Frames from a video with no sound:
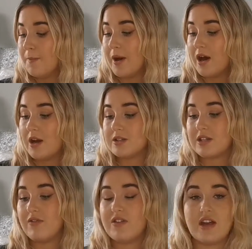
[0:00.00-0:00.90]
But
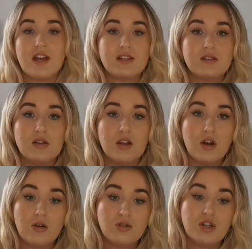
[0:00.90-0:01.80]
if it then gets slightly
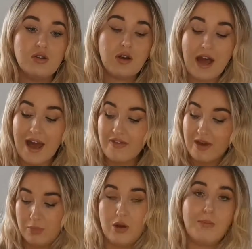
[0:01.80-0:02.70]
colder, you can
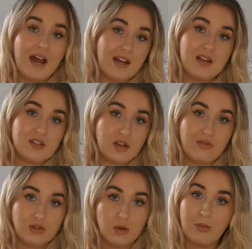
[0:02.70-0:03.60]
then put blankets
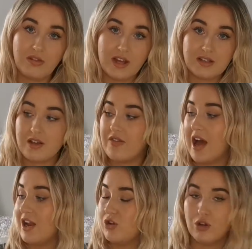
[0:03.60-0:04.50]
over the top and things like
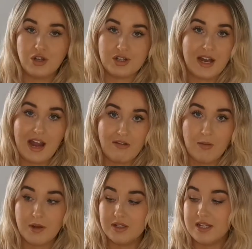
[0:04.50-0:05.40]
that, and you can just layer
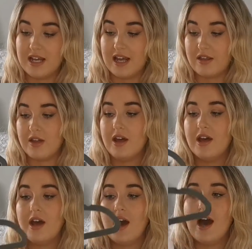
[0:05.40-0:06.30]
up underneath.
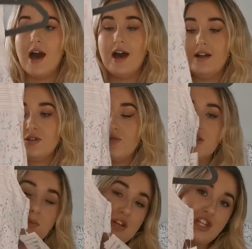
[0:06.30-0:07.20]
And
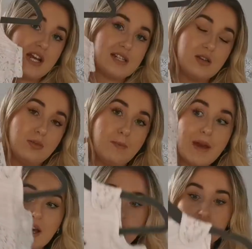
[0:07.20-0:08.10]
obviously when she gets a little bit
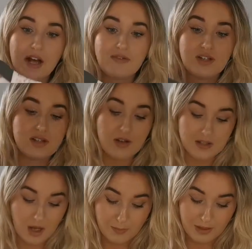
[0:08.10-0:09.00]
bigger, she'll have to
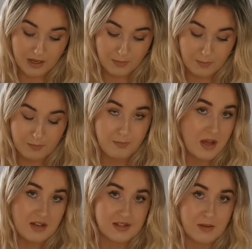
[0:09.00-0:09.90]
size up in
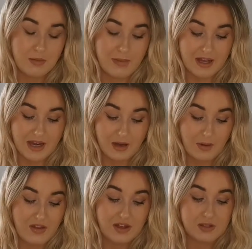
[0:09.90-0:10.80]
a sleeping bag
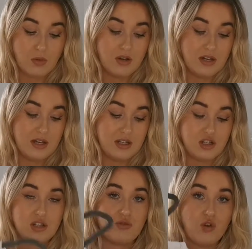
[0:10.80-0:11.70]
anyway. This one is
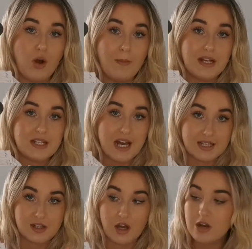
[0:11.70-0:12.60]
just from
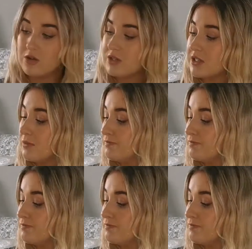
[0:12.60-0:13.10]
Tesco's.